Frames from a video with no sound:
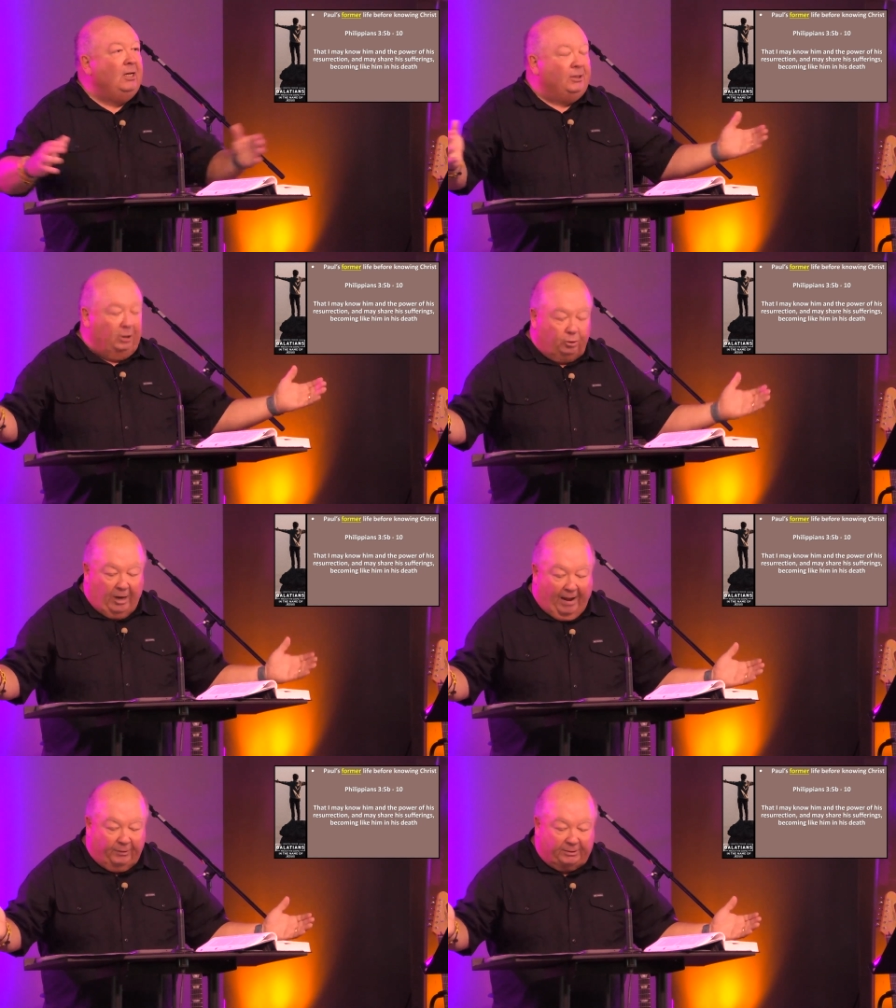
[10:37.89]
to
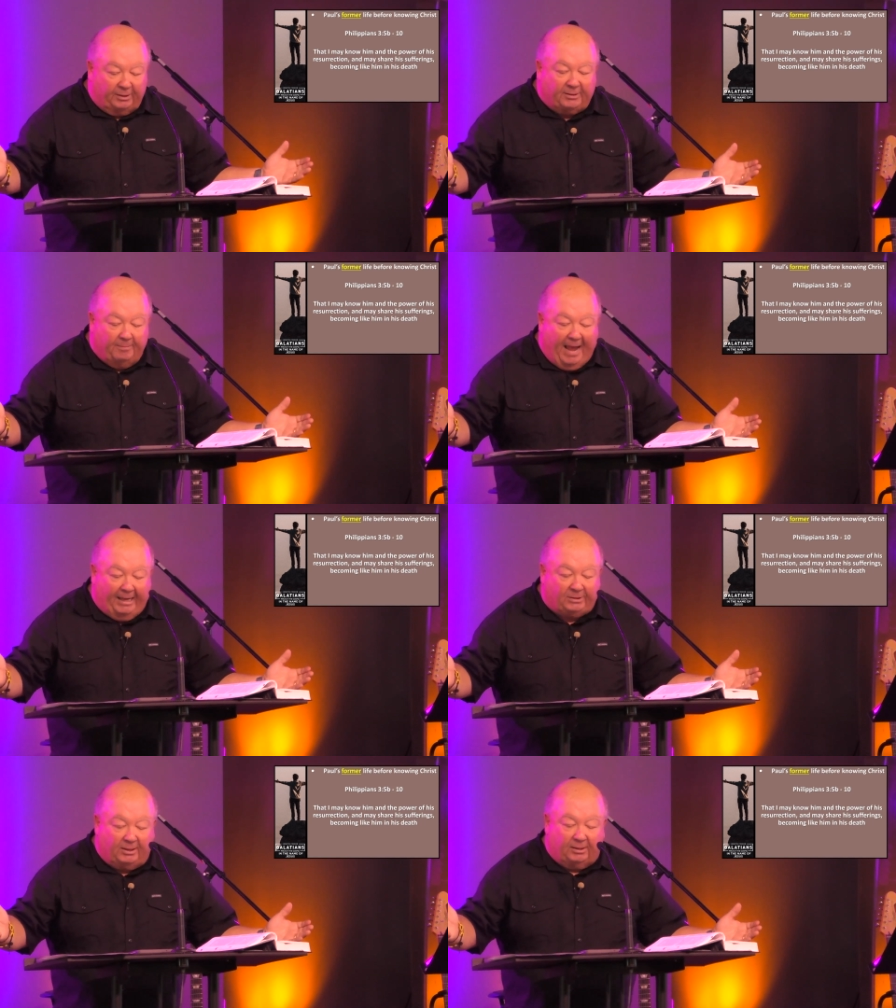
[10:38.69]
travel to
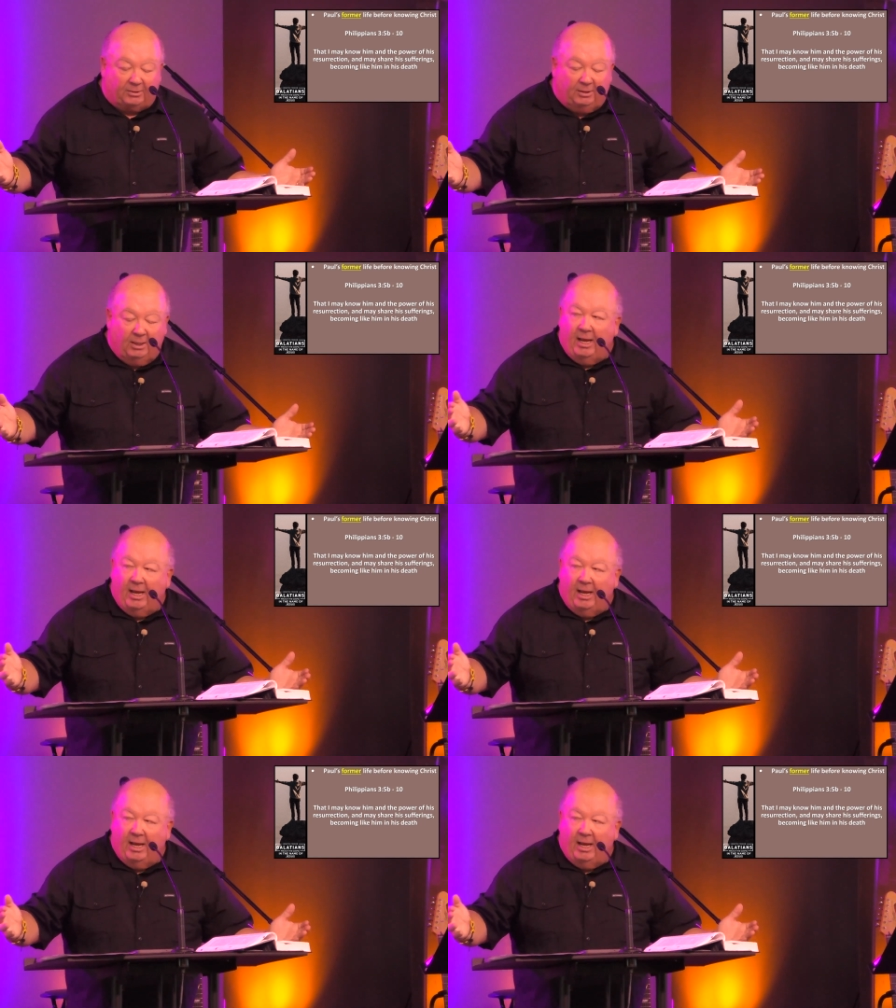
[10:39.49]
Damascus,